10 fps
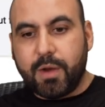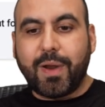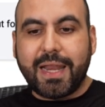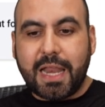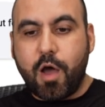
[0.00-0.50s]
And
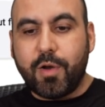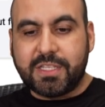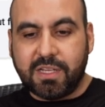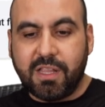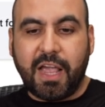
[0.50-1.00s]
right now
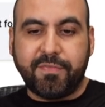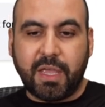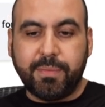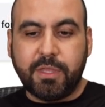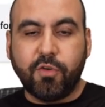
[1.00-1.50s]
it's on
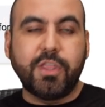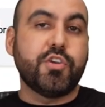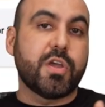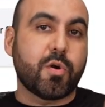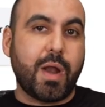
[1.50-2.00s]
lifetime deal that
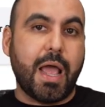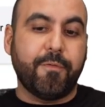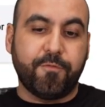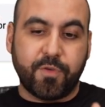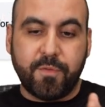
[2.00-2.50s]
you can
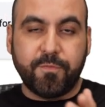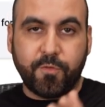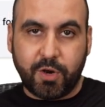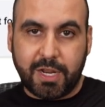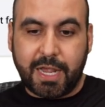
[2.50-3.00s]
grab from
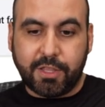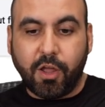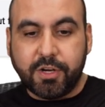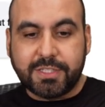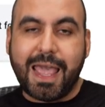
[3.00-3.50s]

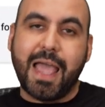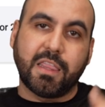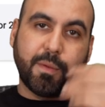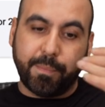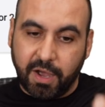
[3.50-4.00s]
$49
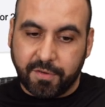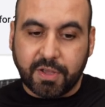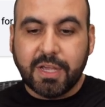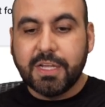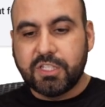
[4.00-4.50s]
and above.
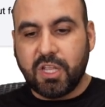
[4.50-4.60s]
So